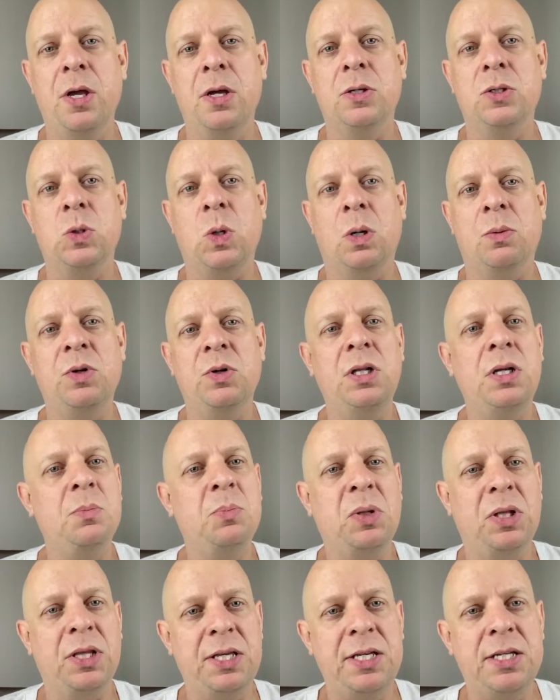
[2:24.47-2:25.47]
So I'm really
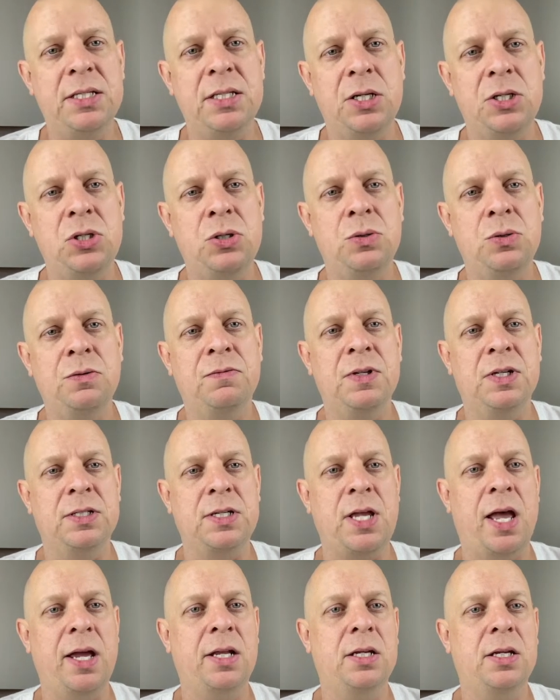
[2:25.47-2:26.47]
pleased that you've
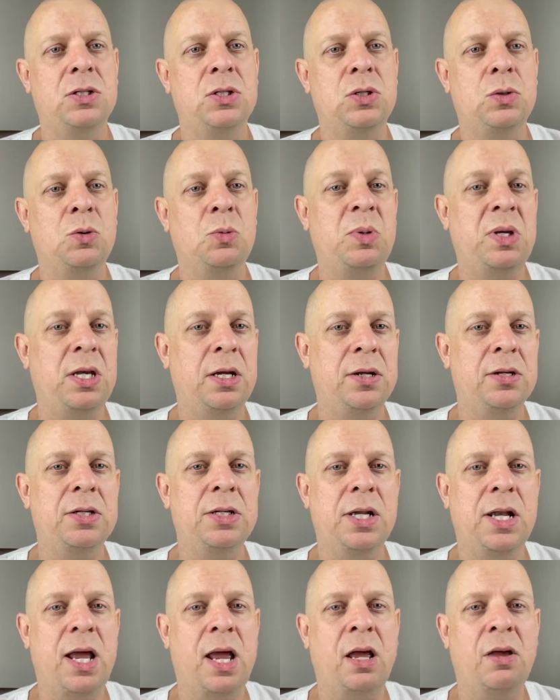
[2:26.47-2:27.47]
decided to be here
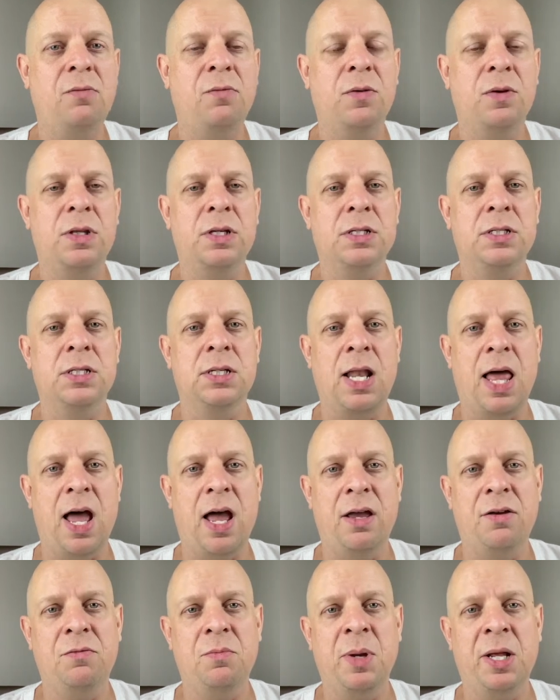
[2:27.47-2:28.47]
today for this
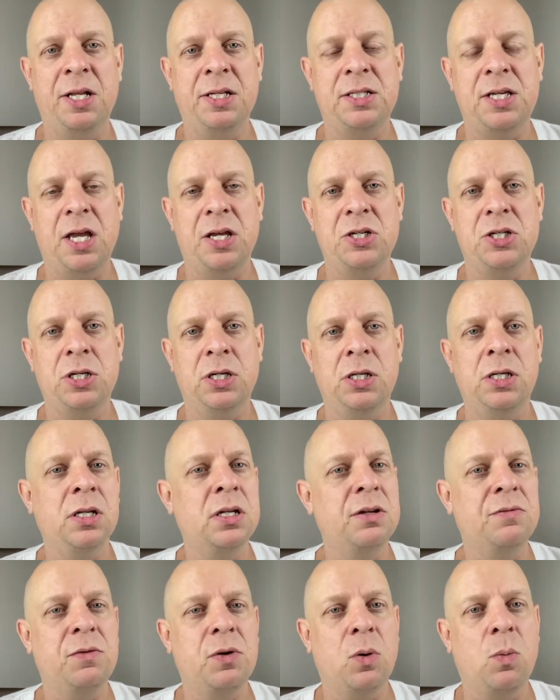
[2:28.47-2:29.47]
live meditation.
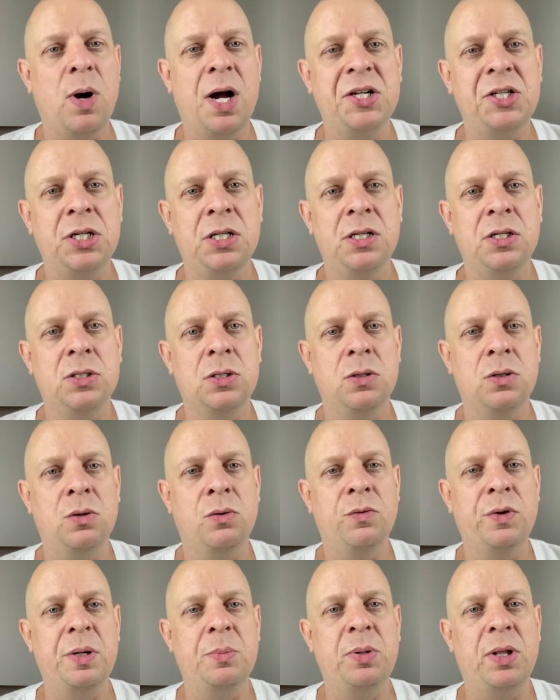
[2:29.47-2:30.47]
And if you're watching this on the
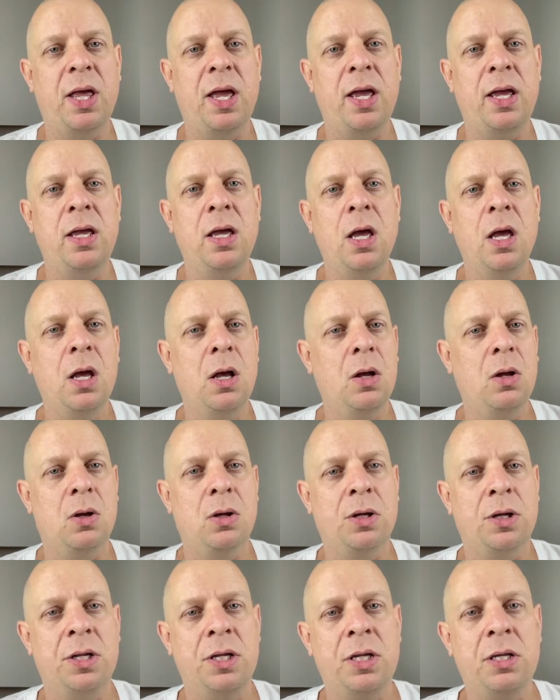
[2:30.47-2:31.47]
replay
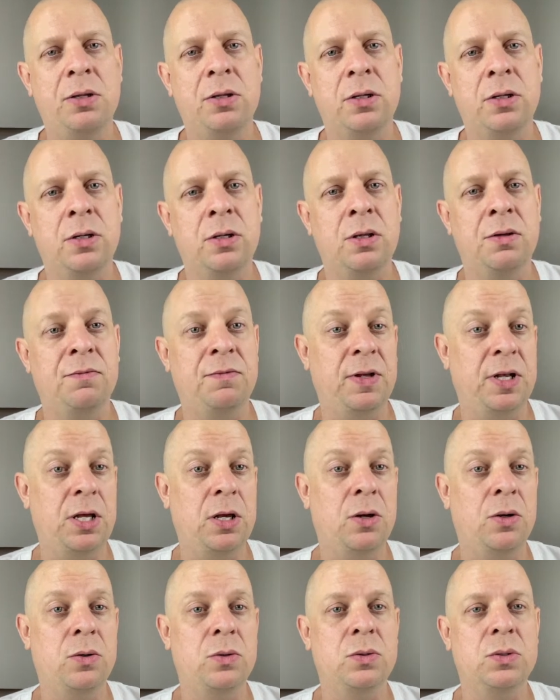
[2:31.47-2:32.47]
on either the
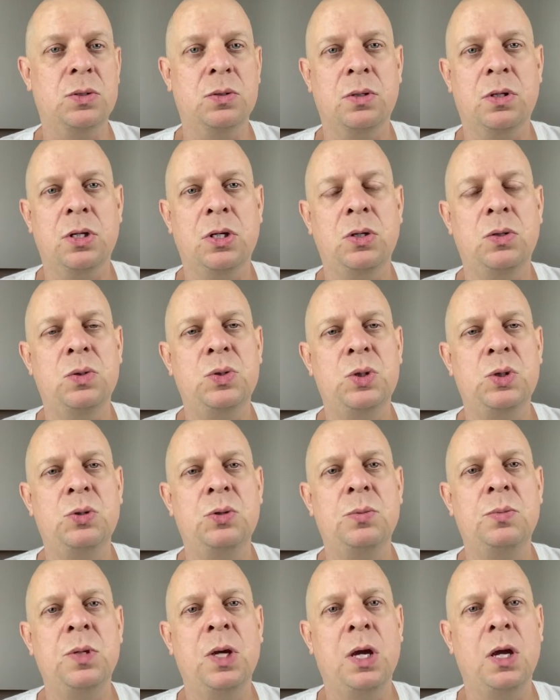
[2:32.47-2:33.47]
videos or the
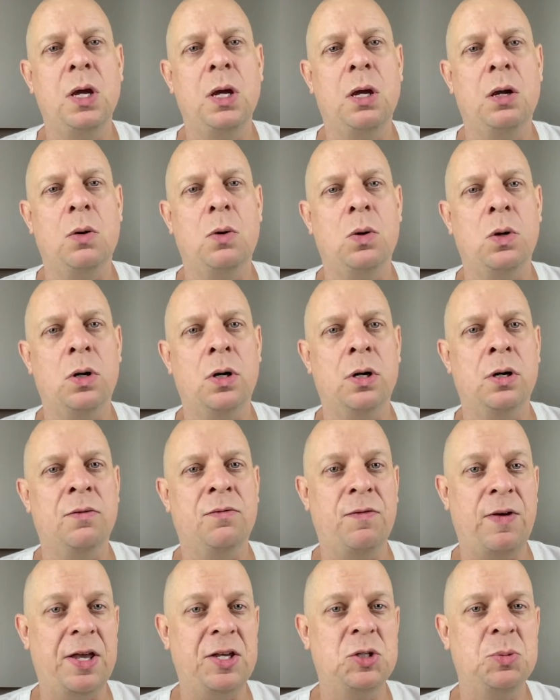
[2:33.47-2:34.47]
YouTube or
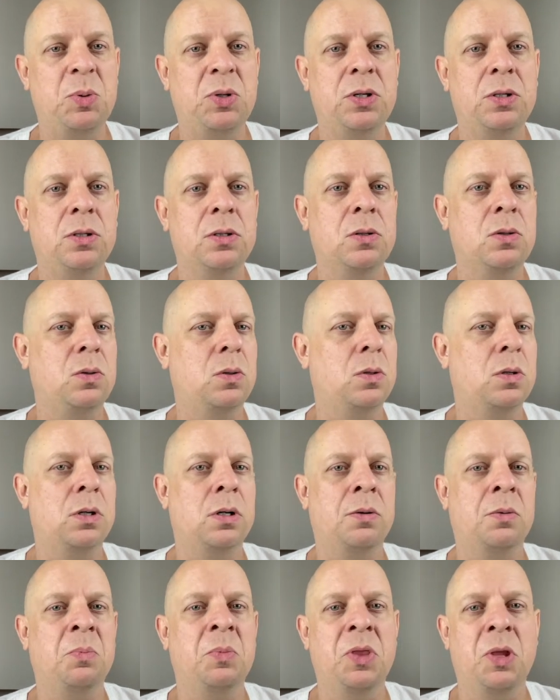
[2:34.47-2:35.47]
Facebook
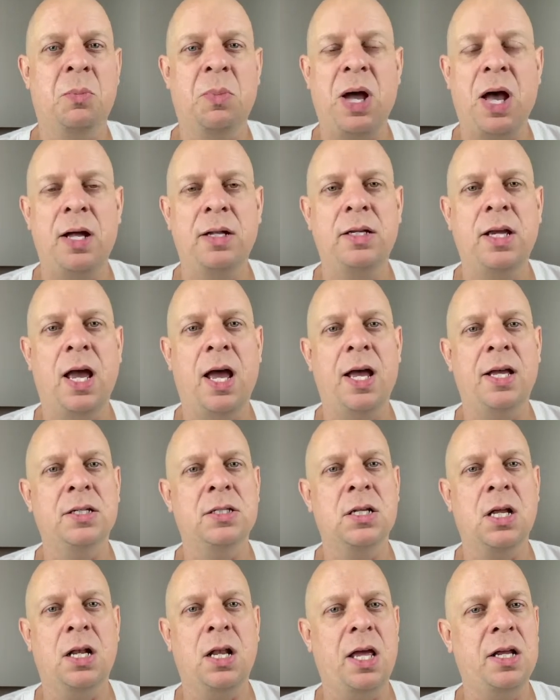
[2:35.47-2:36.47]
or the
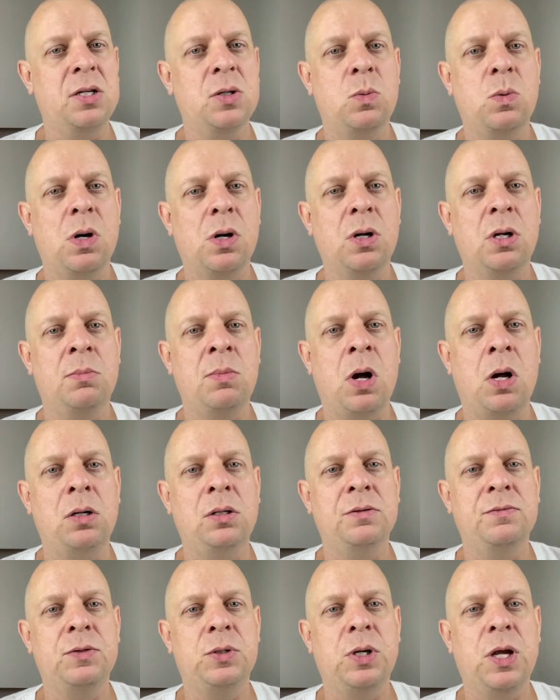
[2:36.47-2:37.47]
podcast, I'd like to welcome
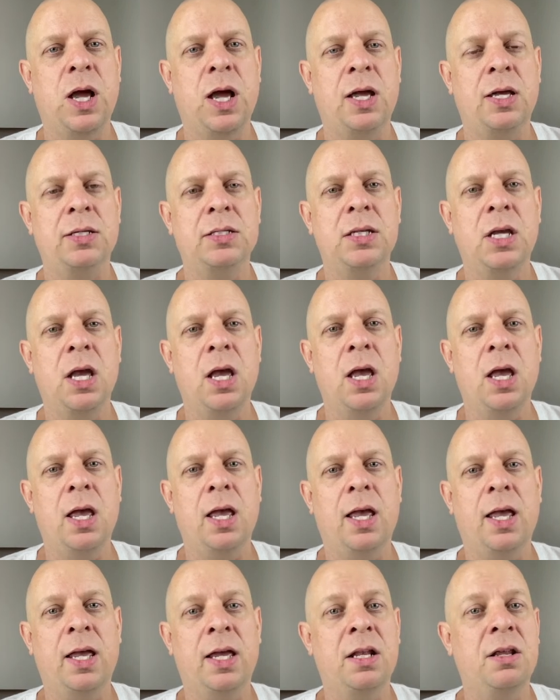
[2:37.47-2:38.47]
all of you guys
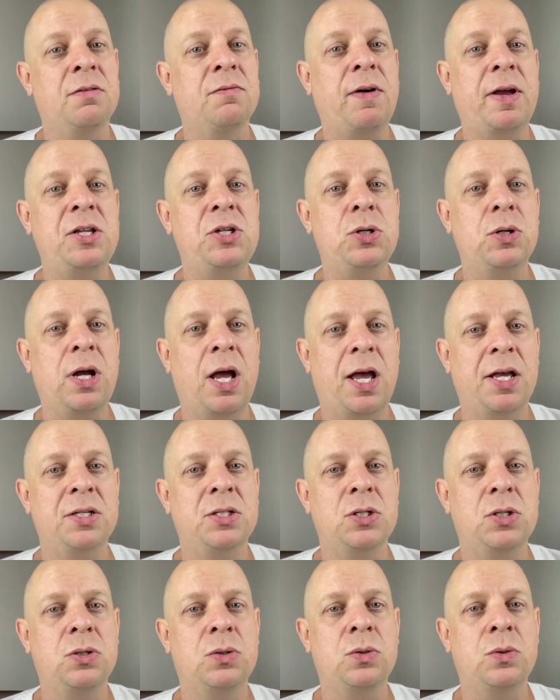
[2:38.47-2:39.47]
and invite you
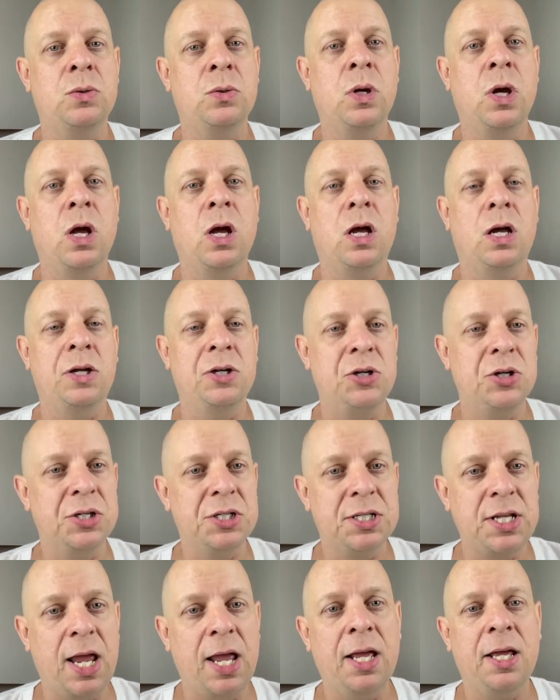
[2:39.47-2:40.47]
guys to
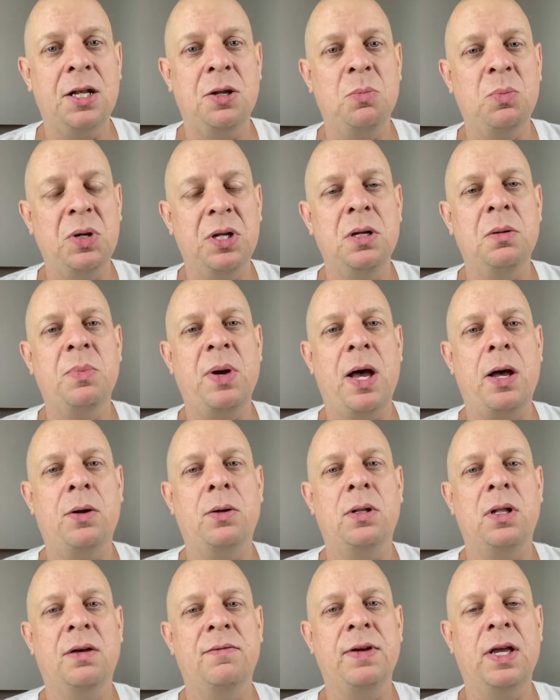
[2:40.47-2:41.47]
understand a bit
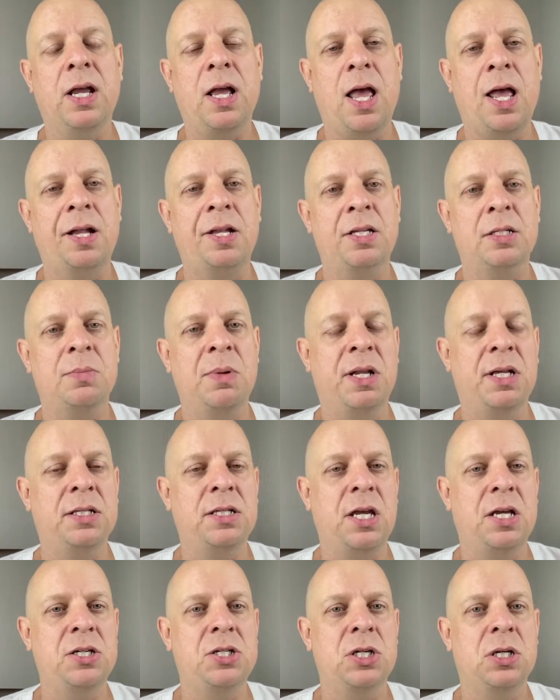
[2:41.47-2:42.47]
about loving kindness
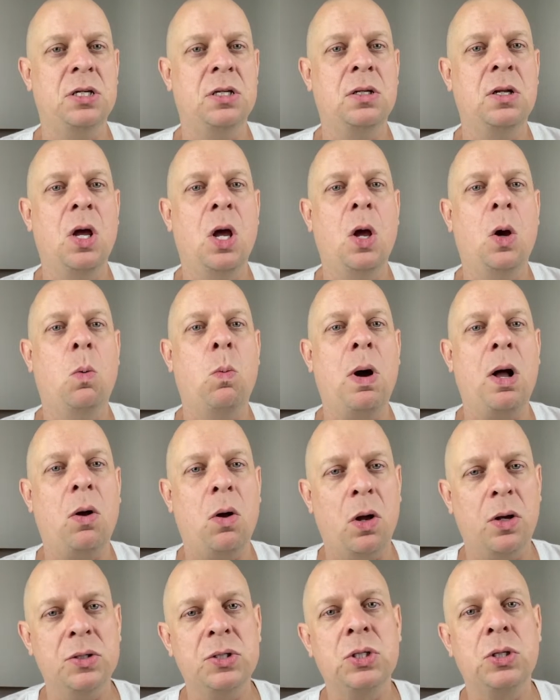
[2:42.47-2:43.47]
meditation while
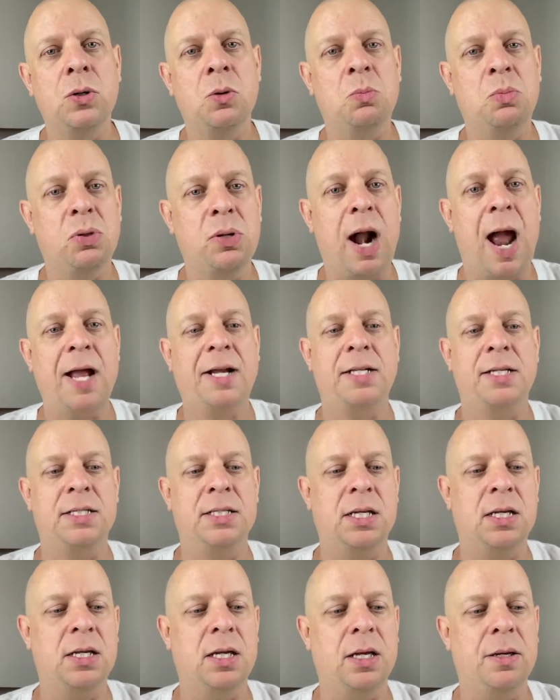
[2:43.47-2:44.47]
also
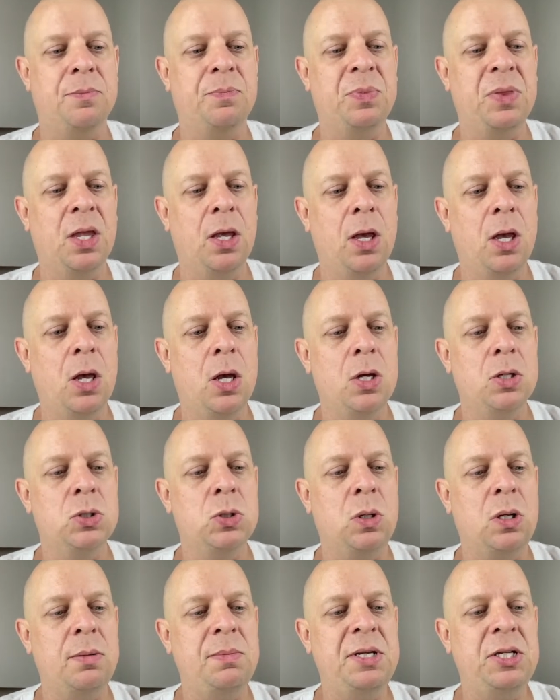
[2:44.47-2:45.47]
practicing it.
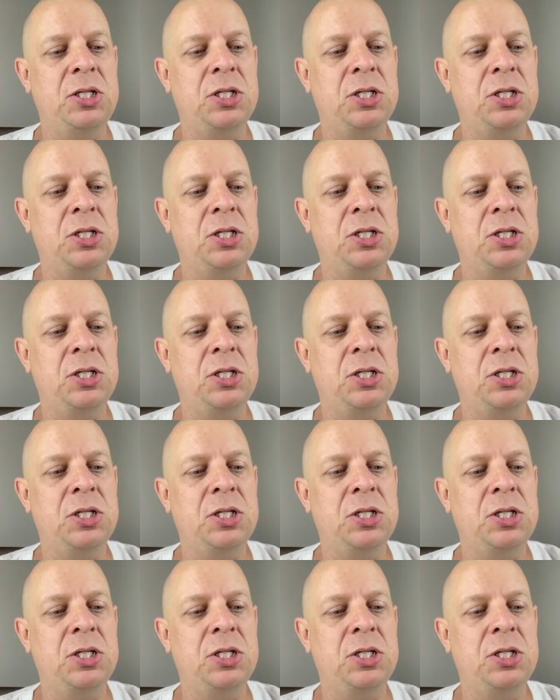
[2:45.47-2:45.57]
So let me